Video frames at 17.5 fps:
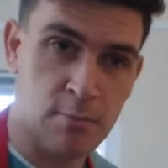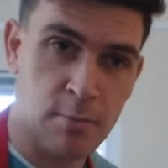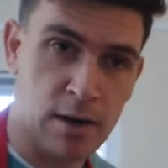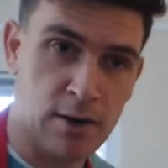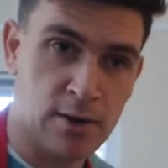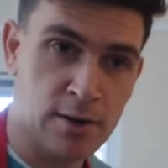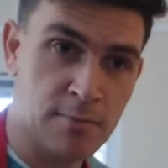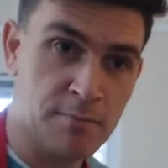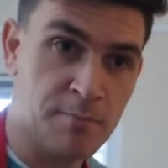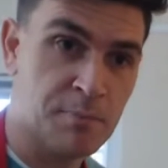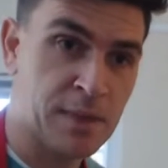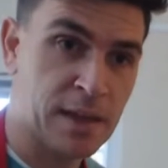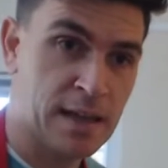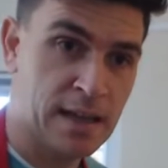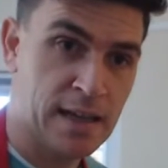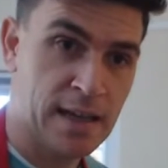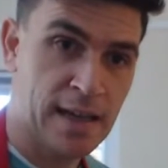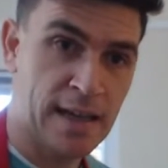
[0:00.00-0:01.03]
powder.
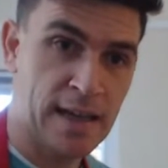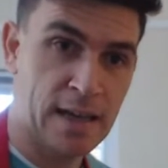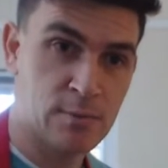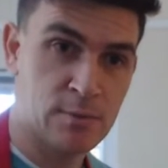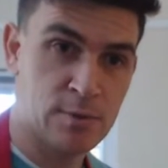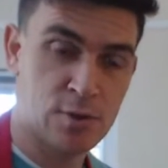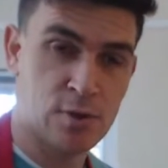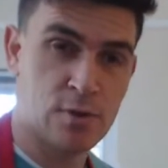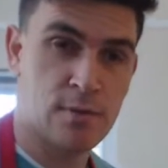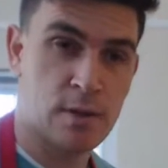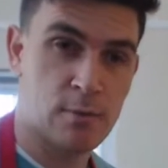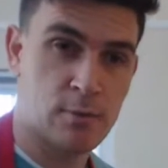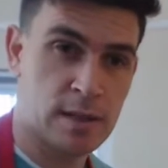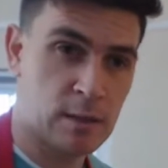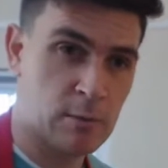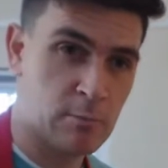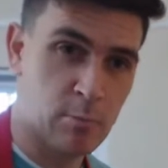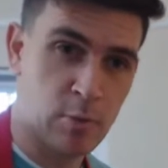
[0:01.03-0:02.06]
And we serve that
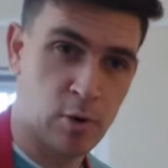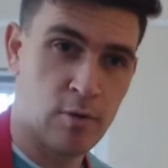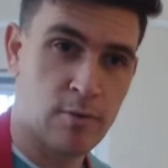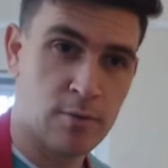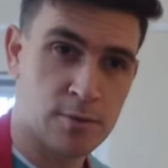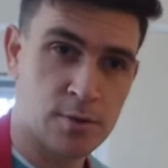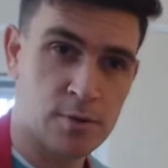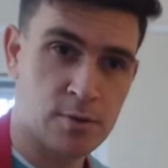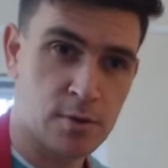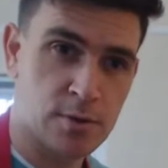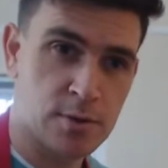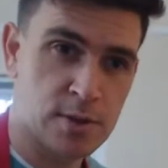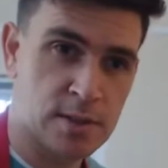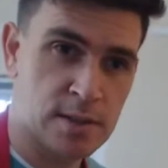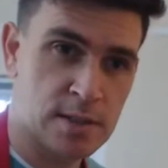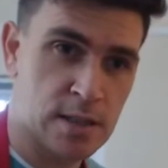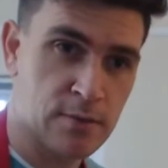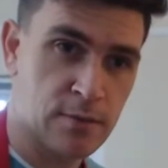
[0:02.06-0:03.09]
with like boerewors rolls
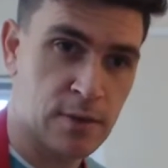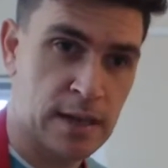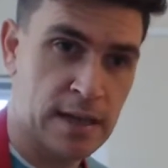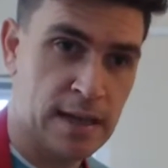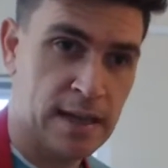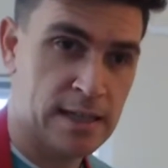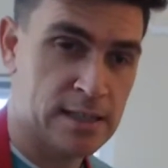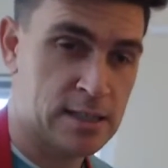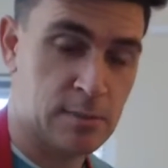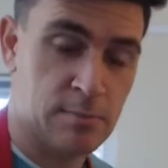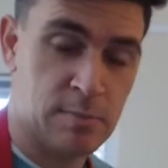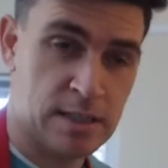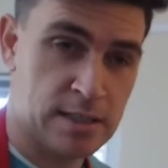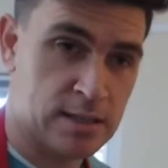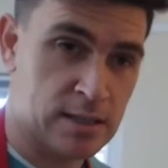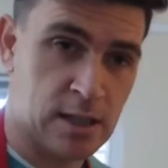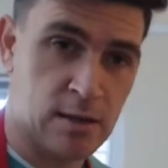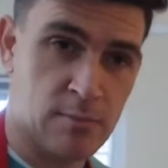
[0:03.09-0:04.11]
and stuff. It's the
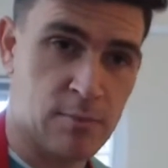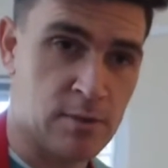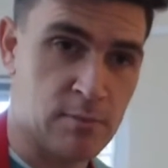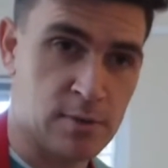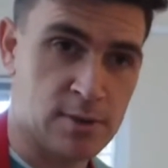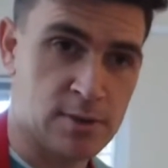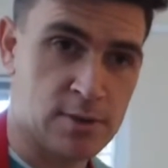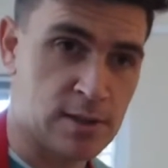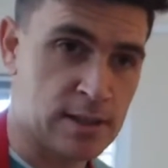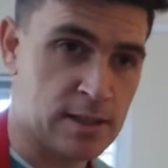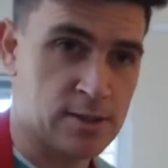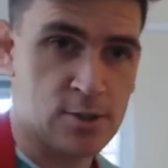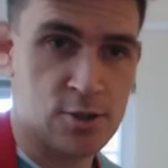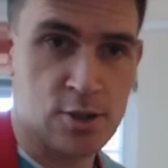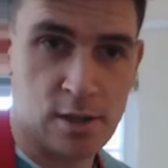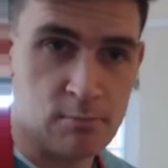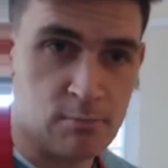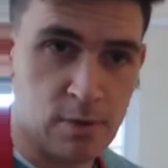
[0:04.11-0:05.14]
best accompaniment to like a
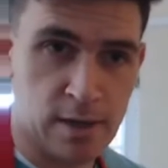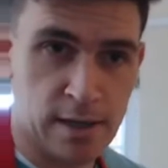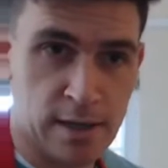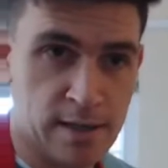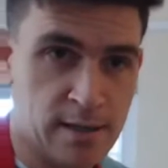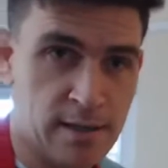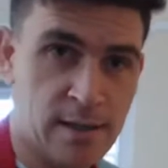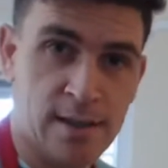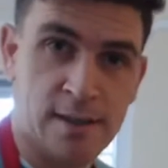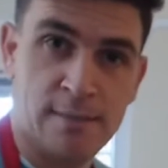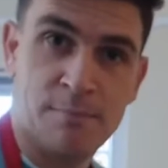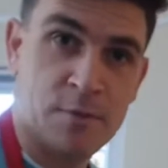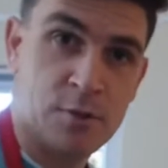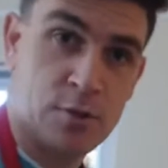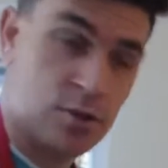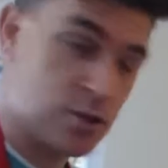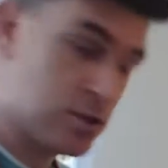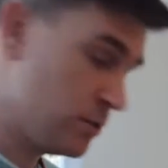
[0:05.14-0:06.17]
chicken braai.
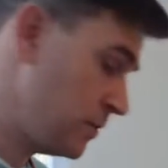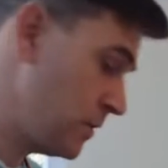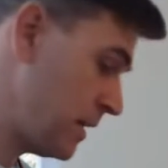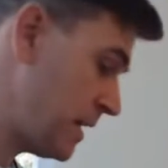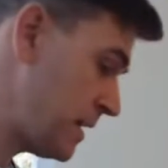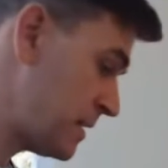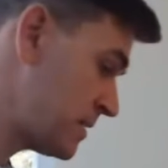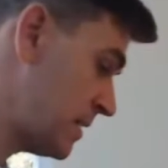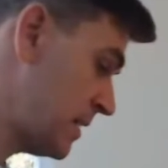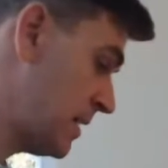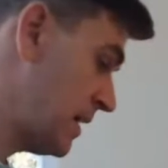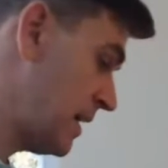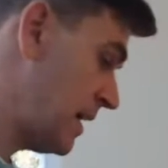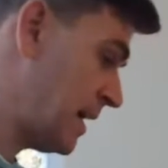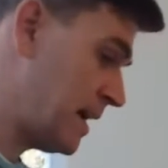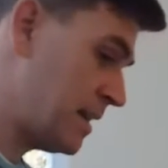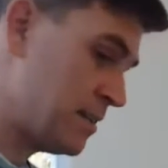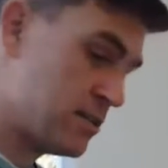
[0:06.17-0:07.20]
So she'll do that.
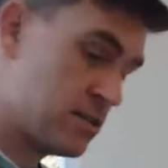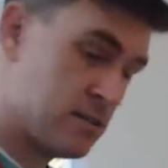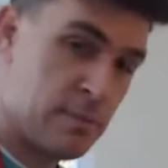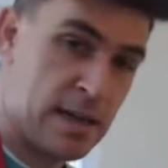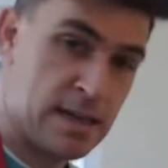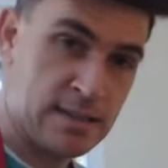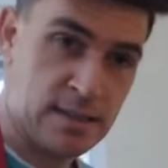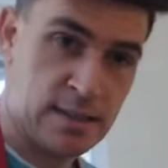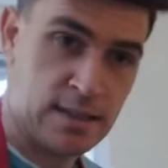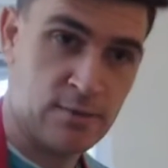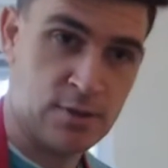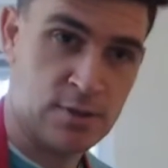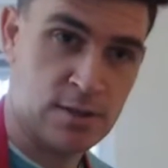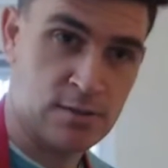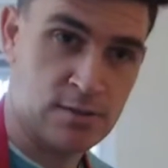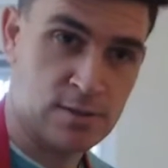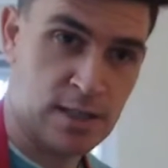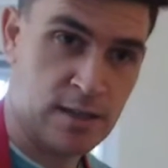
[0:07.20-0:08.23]
And it's amazing every
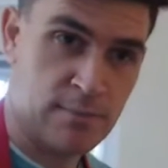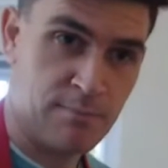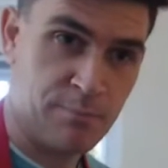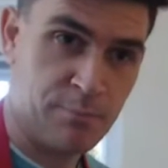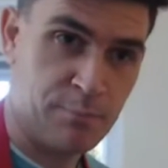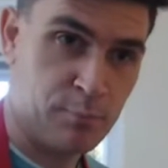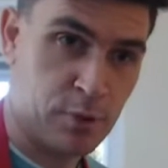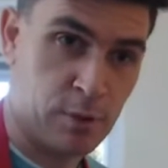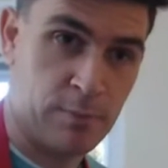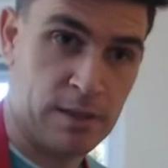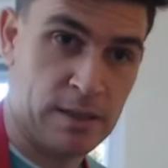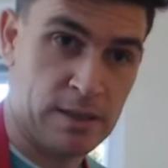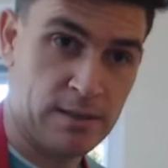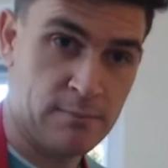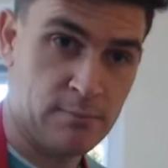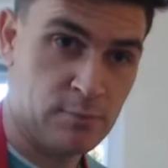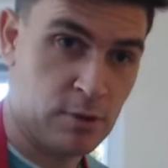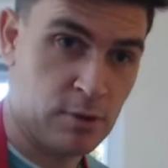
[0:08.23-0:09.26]
single time. Properly
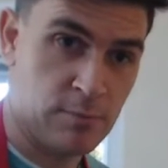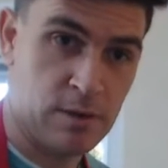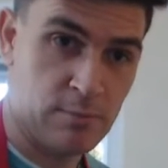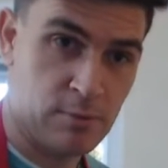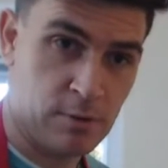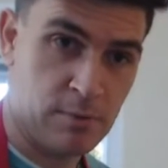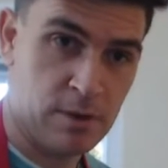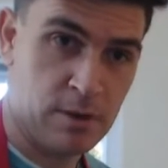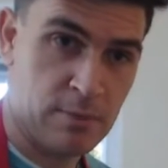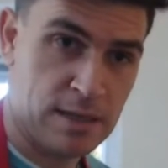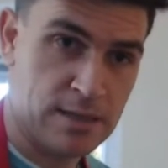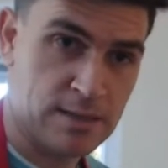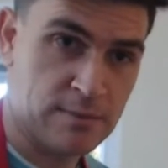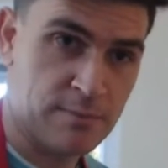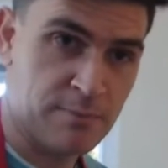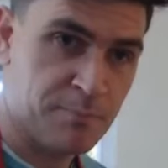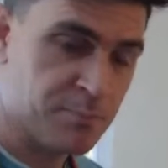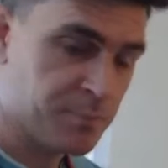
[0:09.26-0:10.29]

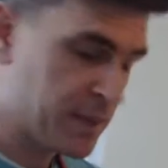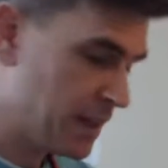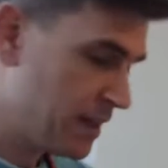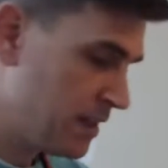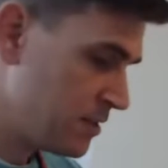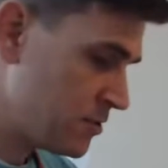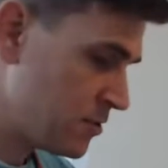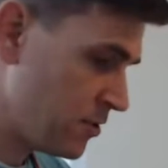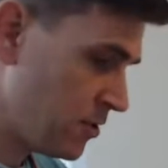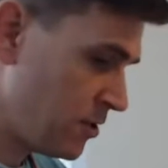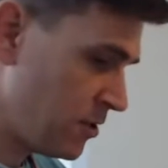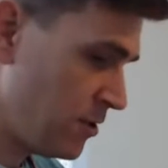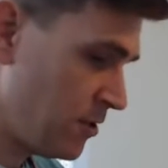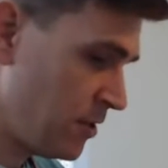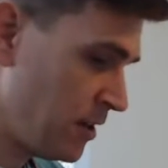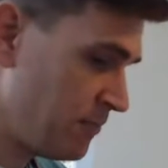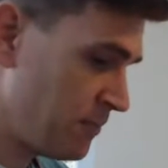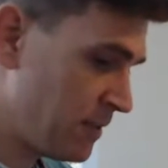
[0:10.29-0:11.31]
amazing.
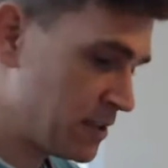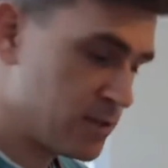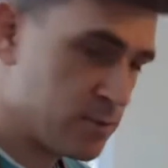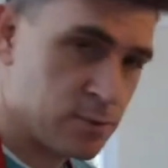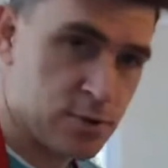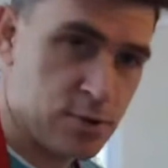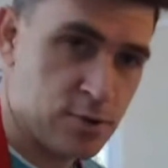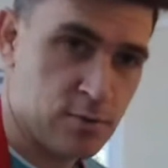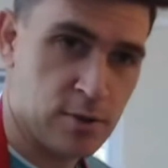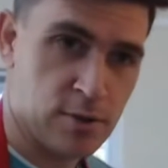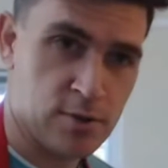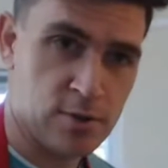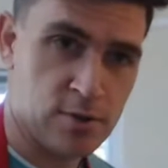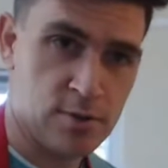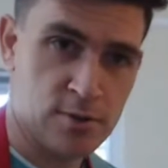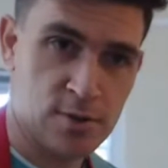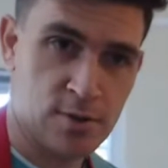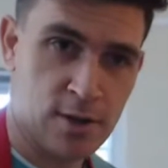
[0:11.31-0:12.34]
So if that's what you want to
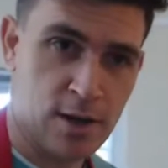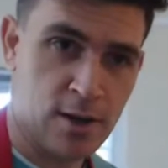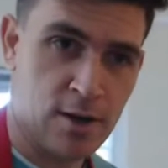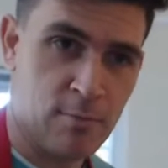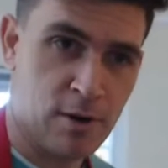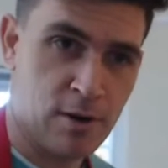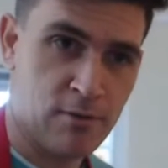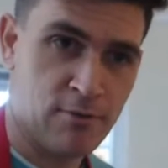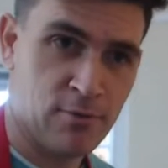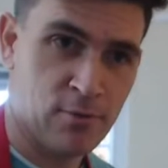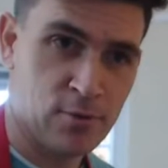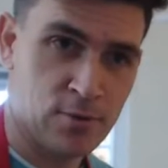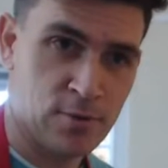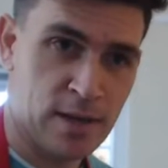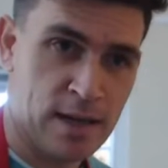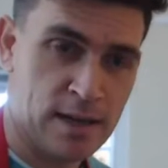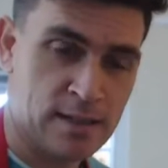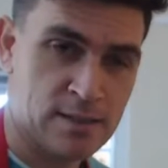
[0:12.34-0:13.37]
use your curry powder for, do
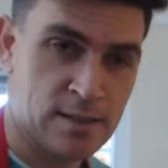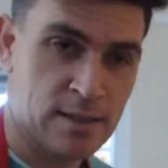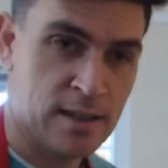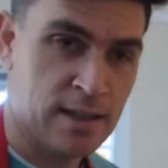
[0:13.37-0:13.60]
that.